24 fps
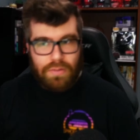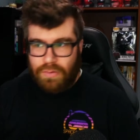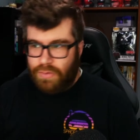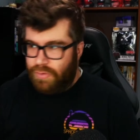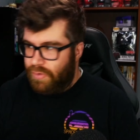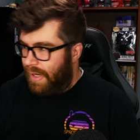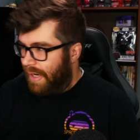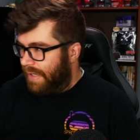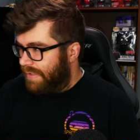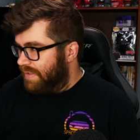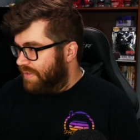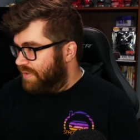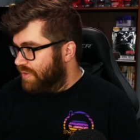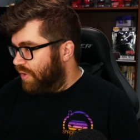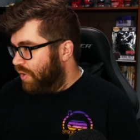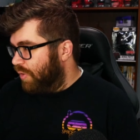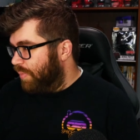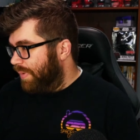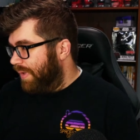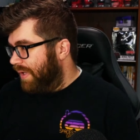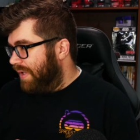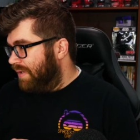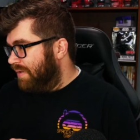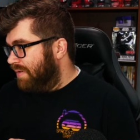crack this
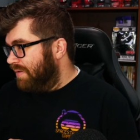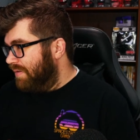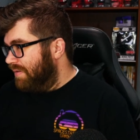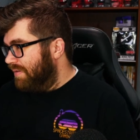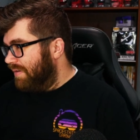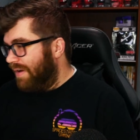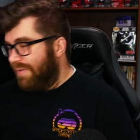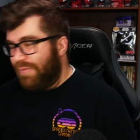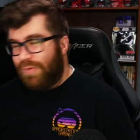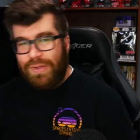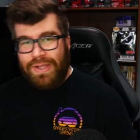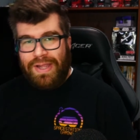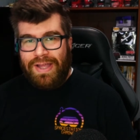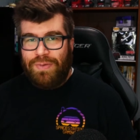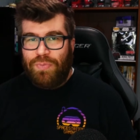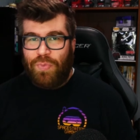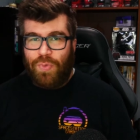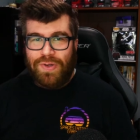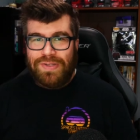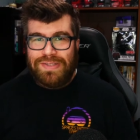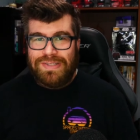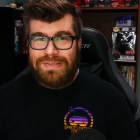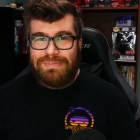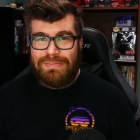open. I've only had
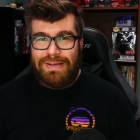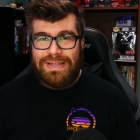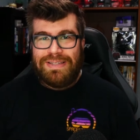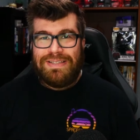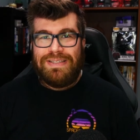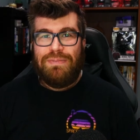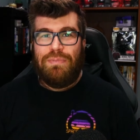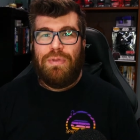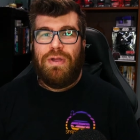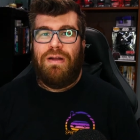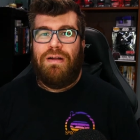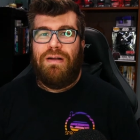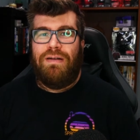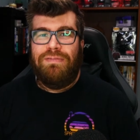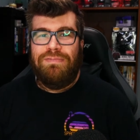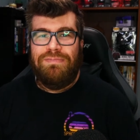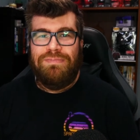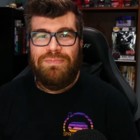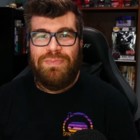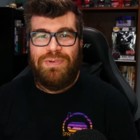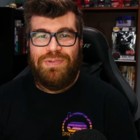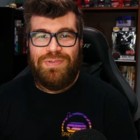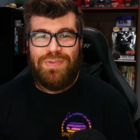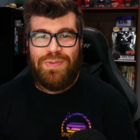one spicy beer
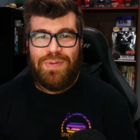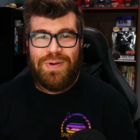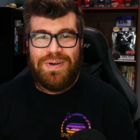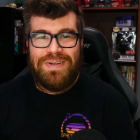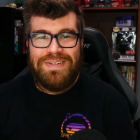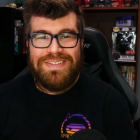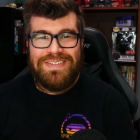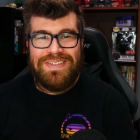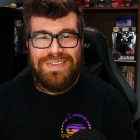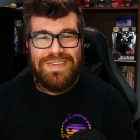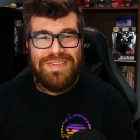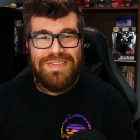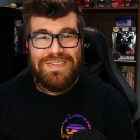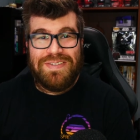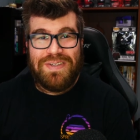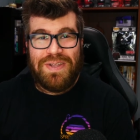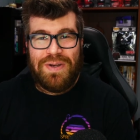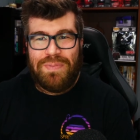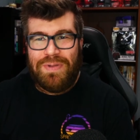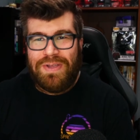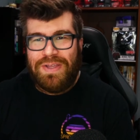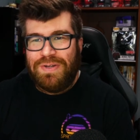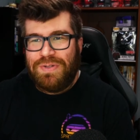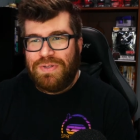before, so this is going
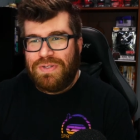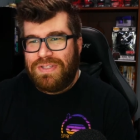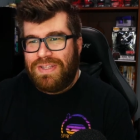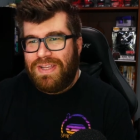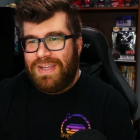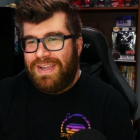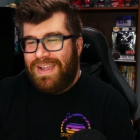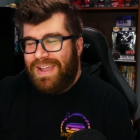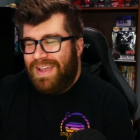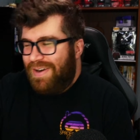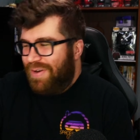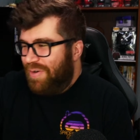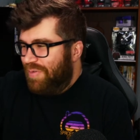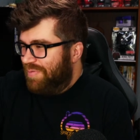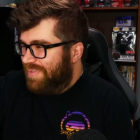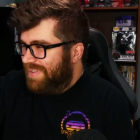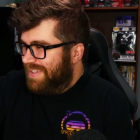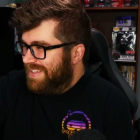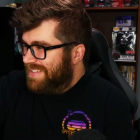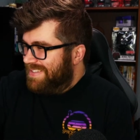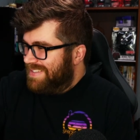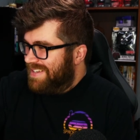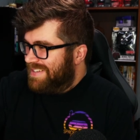to be interesting. And hopefully, this